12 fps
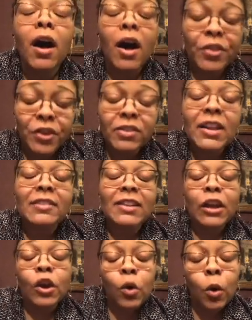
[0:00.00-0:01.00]
Other things
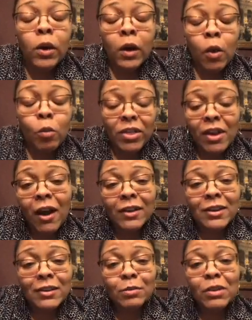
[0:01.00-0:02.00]
that can go along with
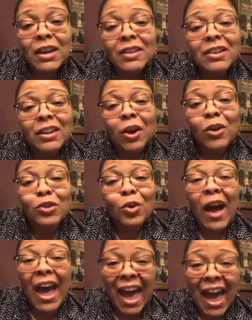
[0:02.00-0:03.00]
autism, kids can
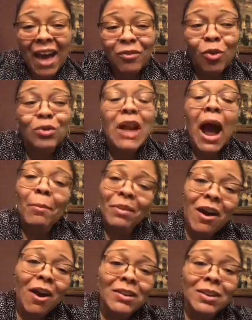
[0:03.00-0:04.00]
also have, on top of
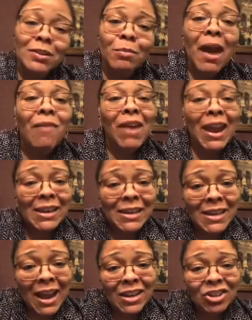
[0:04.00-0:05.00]
the autism, have
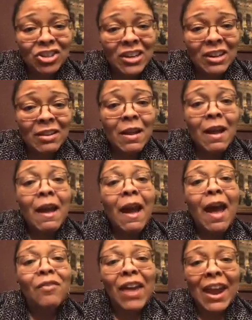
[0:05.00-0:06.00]
ADHD,
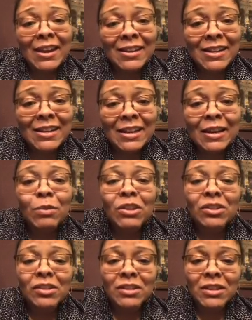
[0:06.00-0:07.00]
have ADD,
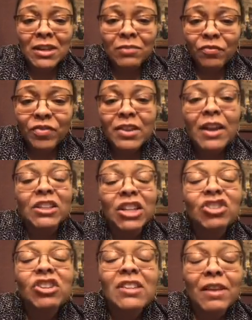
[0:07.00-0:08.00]
which is
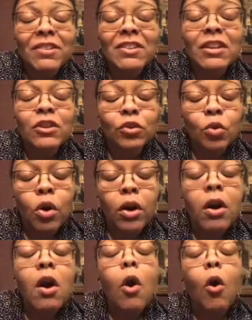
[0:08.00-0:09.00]
attention deficit
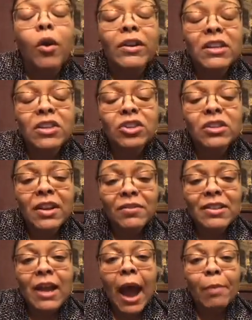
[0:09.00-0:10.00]
disorder or attention
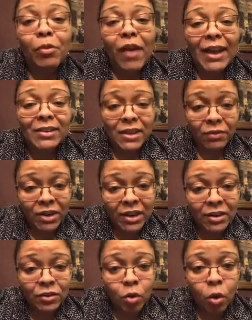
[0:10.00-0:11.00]
deficit
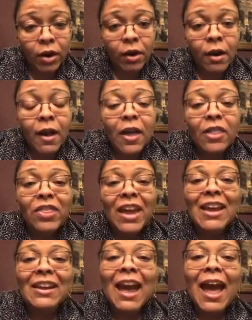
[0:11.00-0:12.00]
hyperactivity disorder. They
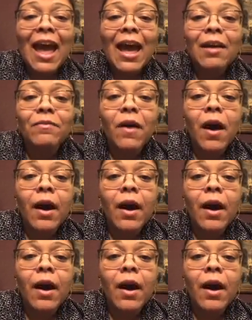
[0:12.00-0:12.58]
can have